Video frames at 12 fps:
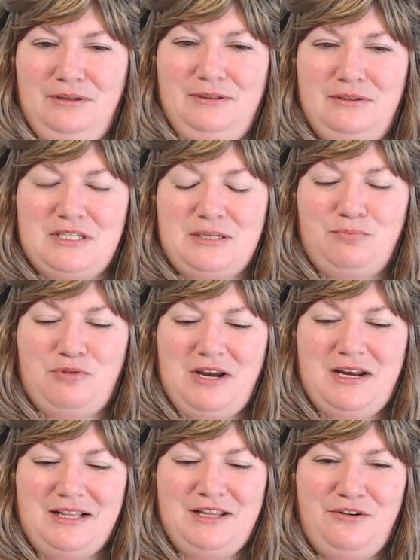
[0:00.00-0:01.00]

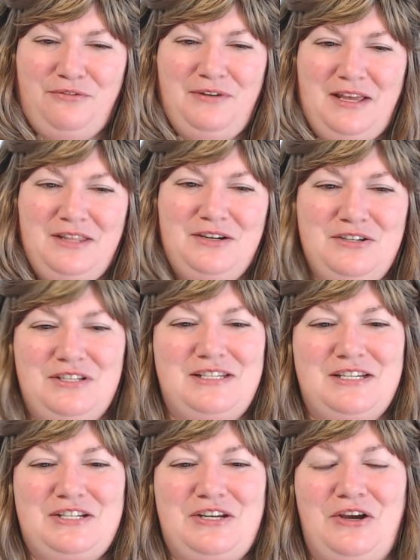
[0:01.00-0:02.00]
spreading their feathers
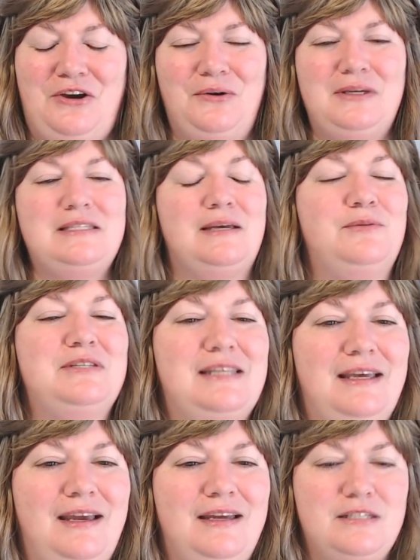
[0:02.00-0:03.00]
to show. It's almost
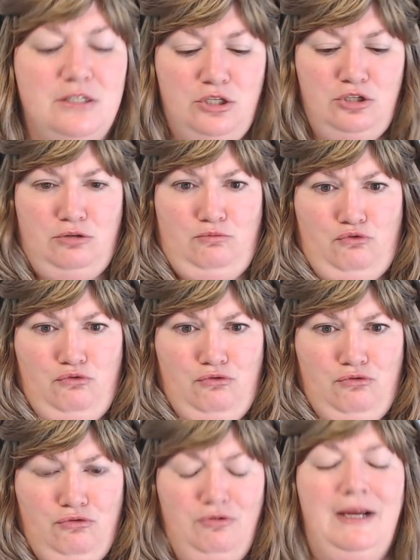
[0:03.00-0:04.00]
like guys at the gym.
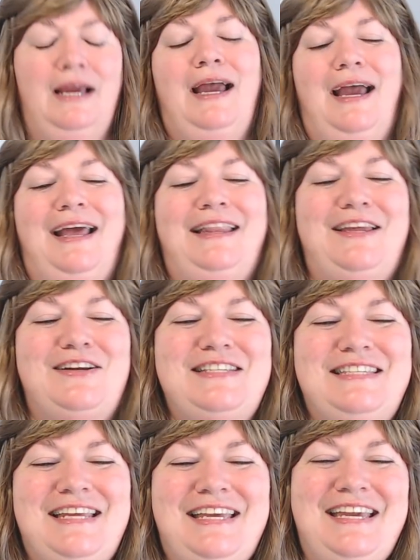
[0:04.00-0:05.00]
And they're
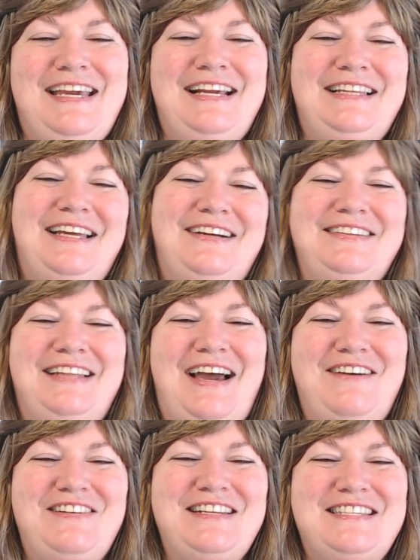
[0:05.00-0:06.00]
singing their
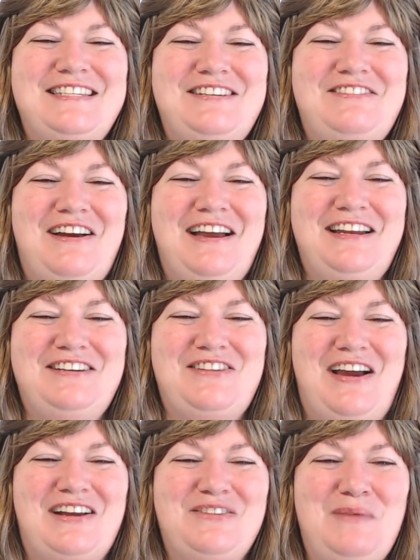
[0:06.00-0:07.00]
loudest to try and
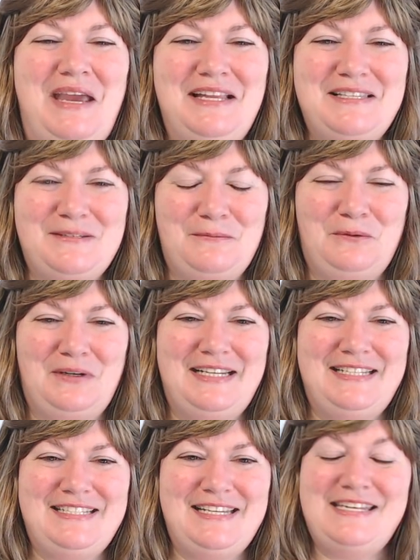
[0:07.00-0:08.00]
attract mates. We're
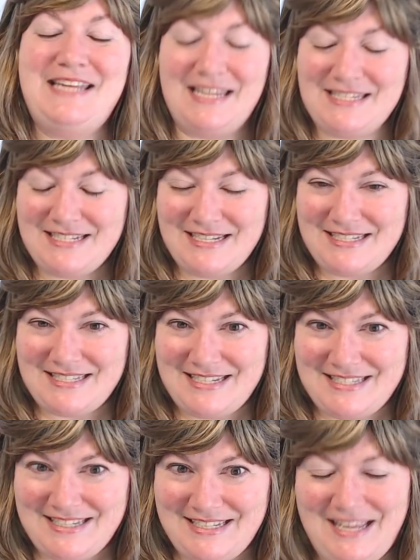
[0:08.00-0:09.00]
into nesting
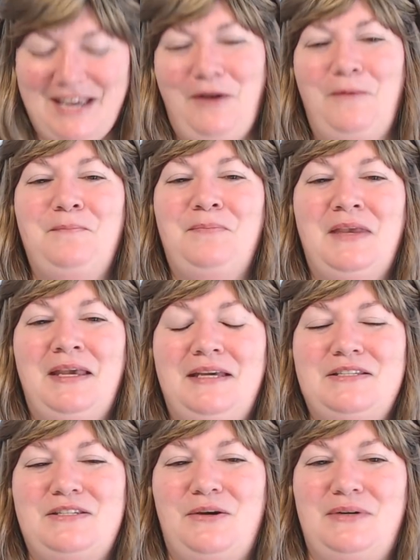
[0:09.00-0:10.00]
season now.
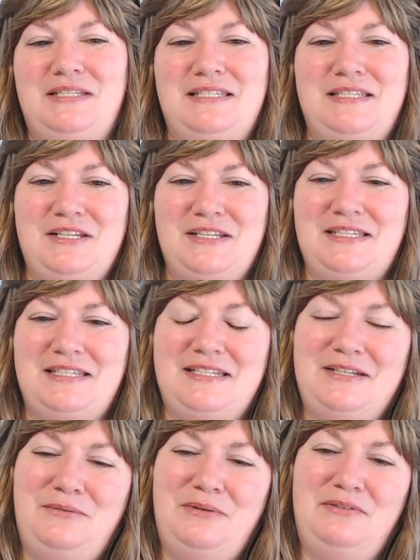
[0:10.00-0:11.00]
So it's just,
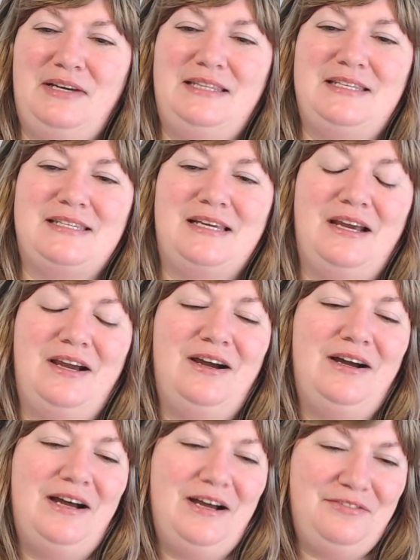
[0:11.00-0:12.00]
we've had this
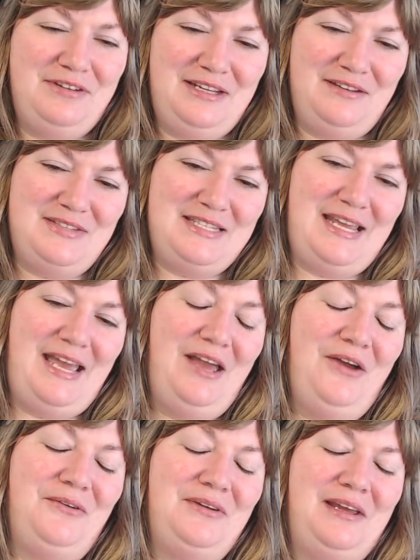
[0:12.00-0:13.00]
cacophony of
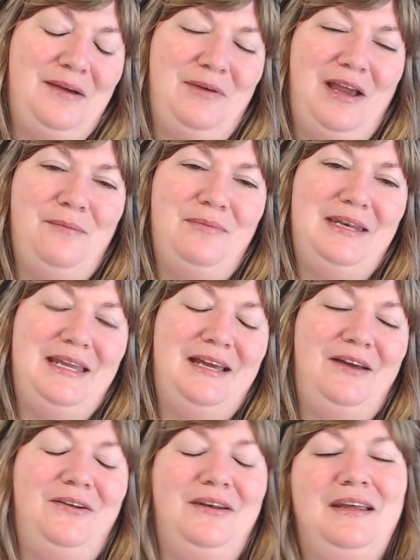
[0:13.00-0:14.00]
sound coming up and
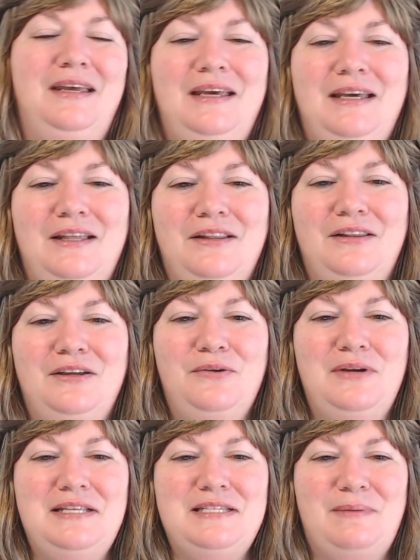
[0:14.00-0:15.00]
down the
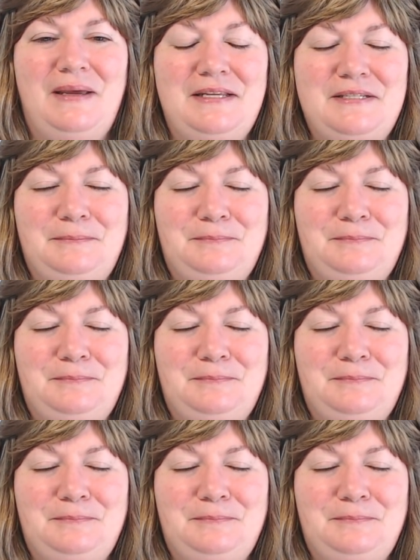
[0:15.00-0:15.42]
green space